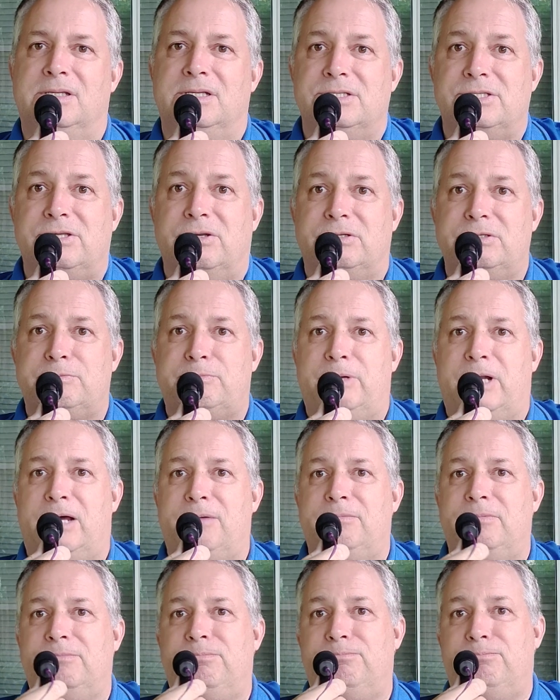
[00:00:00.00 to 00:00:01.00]
So it's
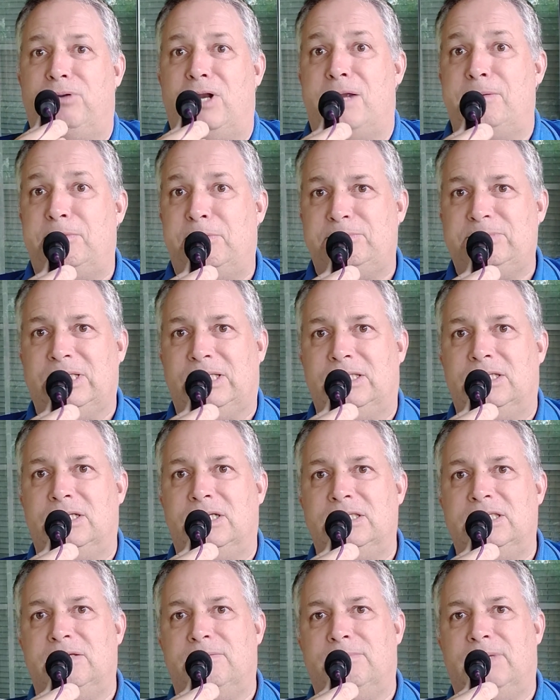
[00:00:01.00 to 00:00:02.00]
probably
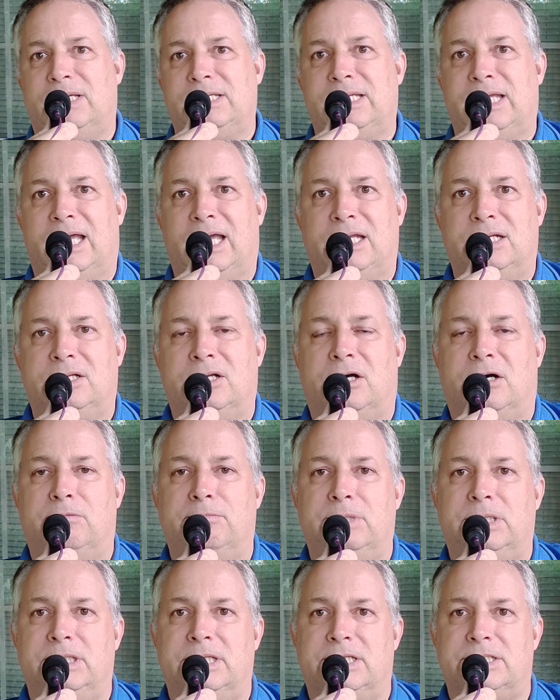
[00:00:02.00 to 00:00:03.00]
good that my dad
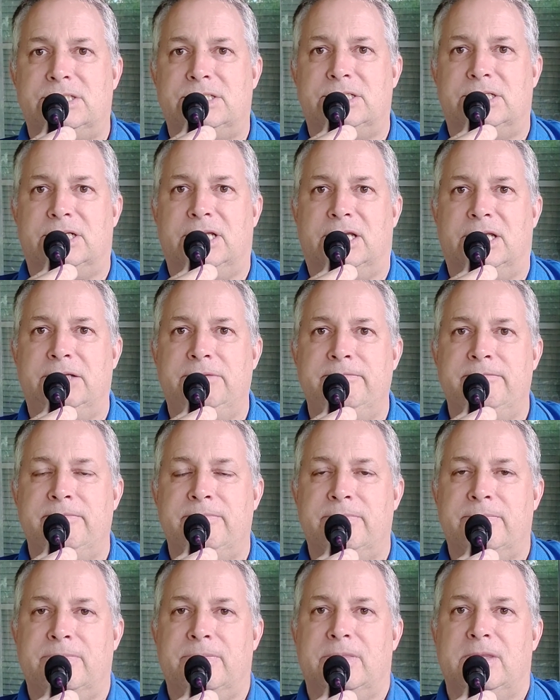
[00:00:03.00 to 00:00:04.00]
called me yesterday
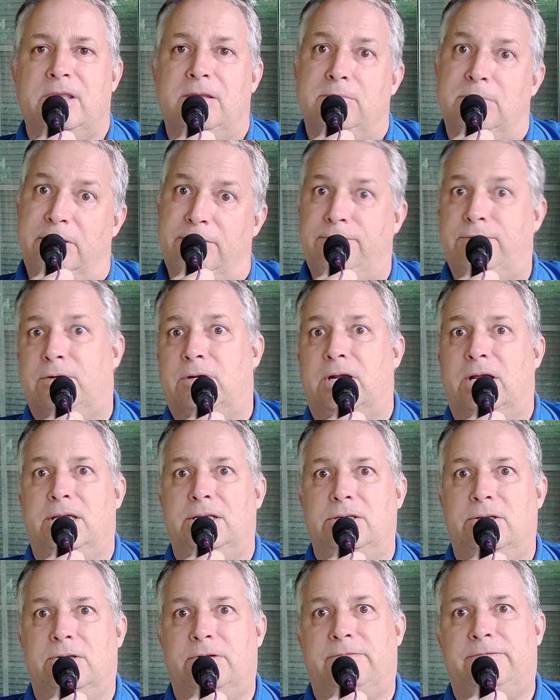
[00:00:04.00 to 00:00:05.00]
before I
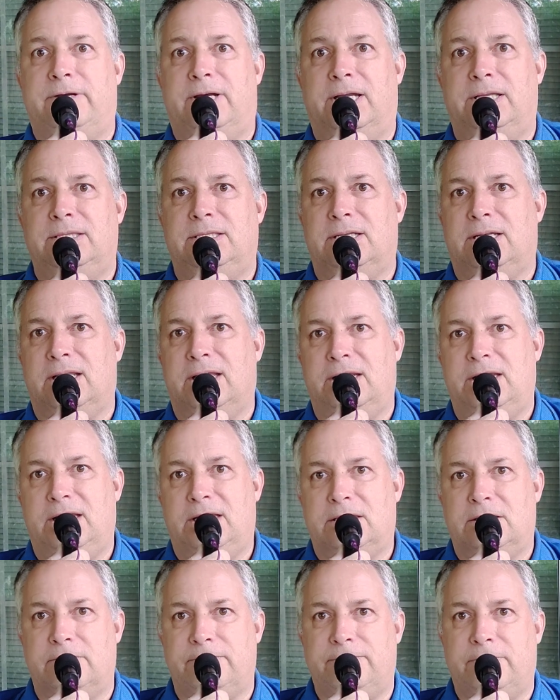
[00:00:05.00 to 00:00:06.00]
had notified the lady
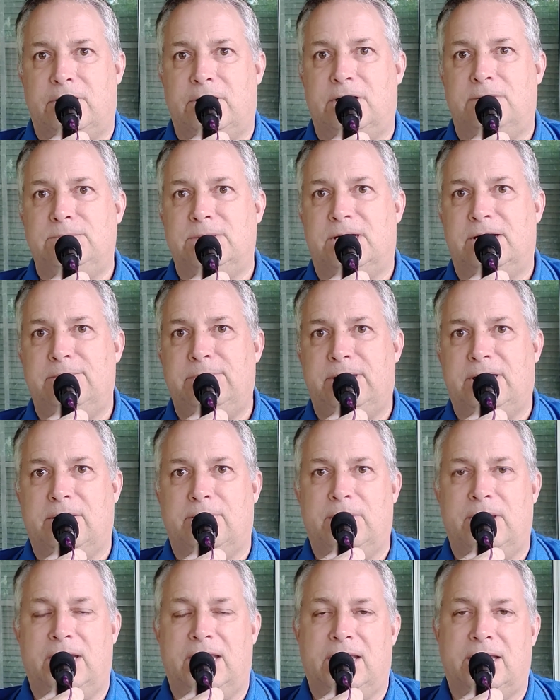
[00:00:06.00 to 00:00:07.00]
at the farm that I'd be
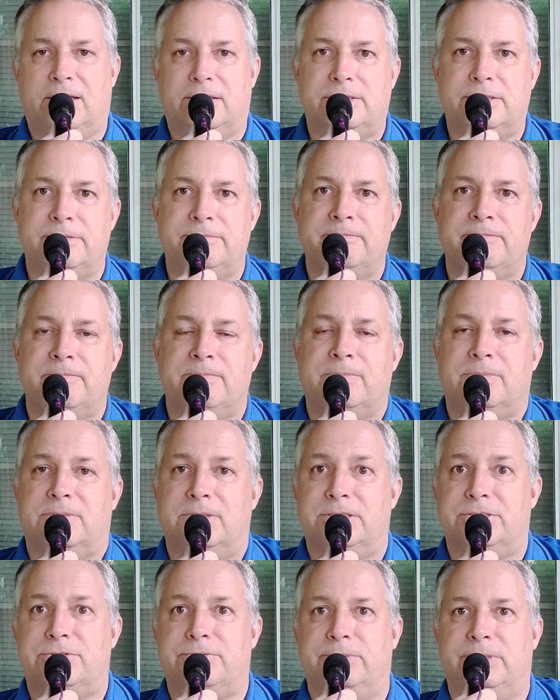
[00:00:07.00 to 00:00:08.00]
coming out
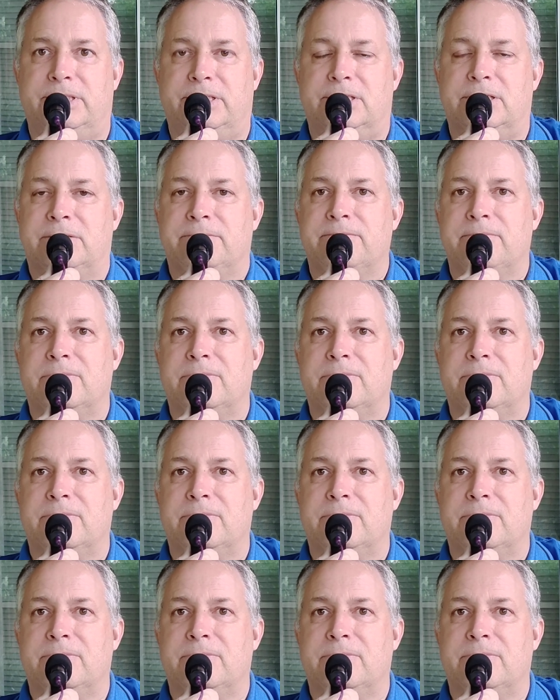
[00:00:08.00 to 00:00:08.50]
this week,